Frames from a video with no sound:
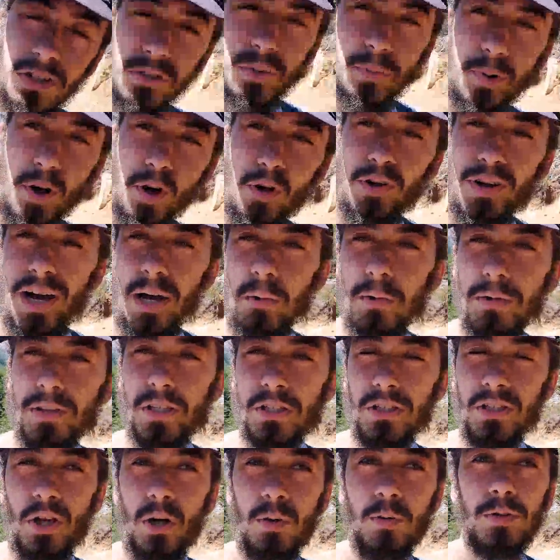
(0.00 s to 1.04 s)
to poke out with the
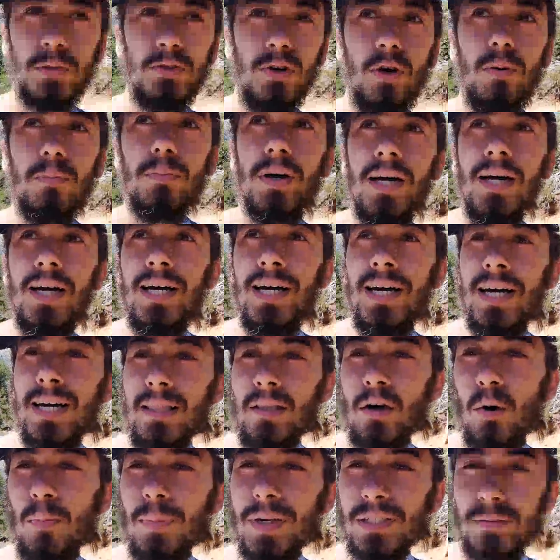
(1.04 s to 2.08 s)
snow on top,
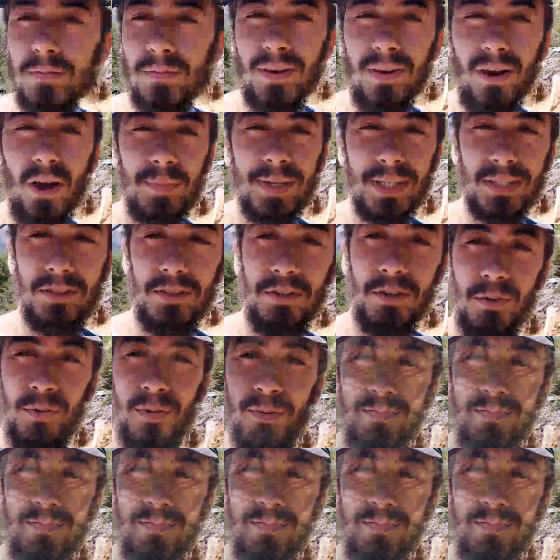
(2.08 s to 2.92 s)
there'll be some climbing to do.